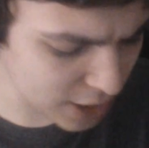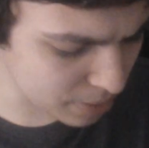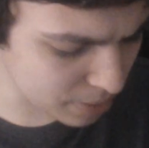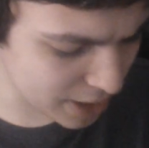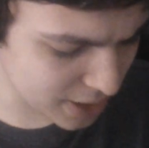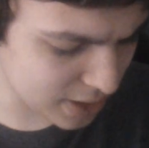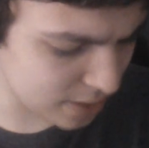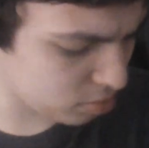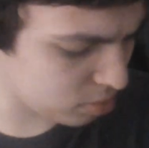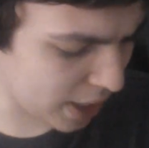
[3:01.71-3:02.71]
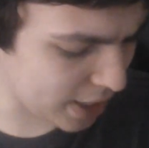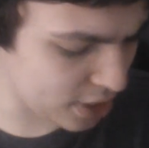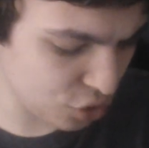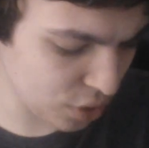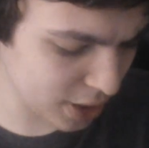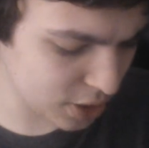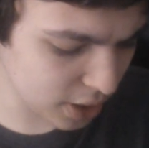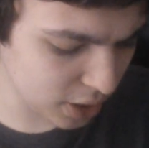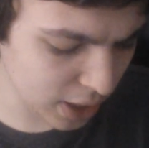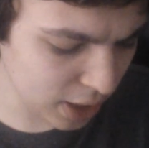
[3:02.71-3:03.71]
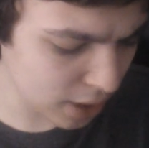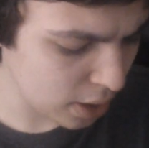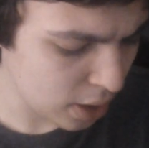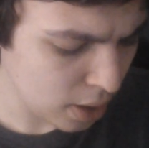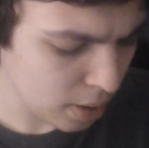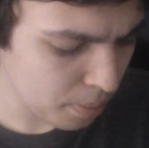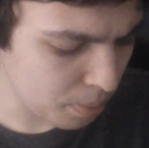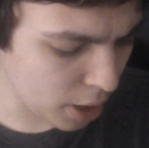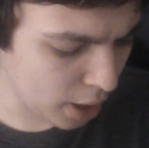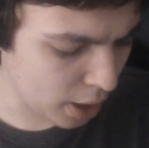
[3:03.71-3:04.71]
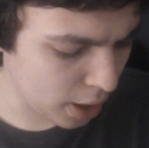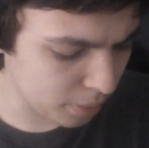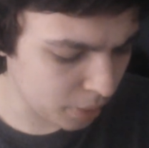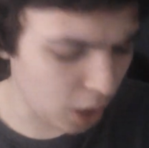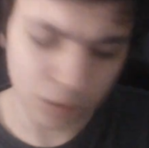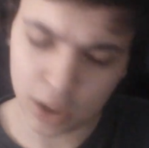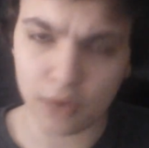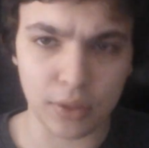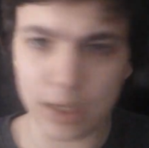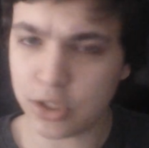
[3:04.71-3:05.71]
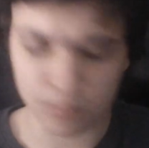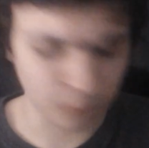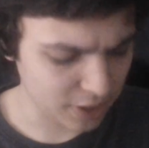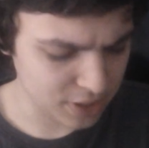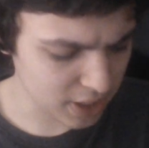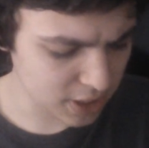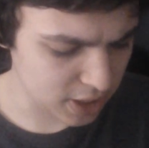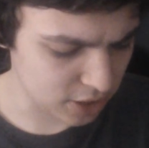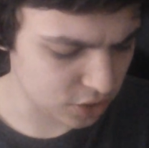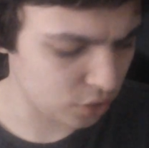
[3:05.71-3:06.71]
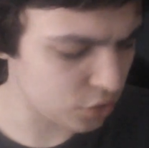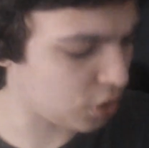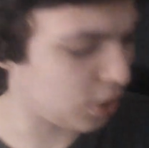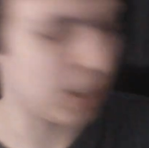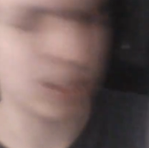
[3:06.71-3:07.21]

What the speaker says: has about 8 tracks, I think. But, oh, you know, there's some fantastic songs on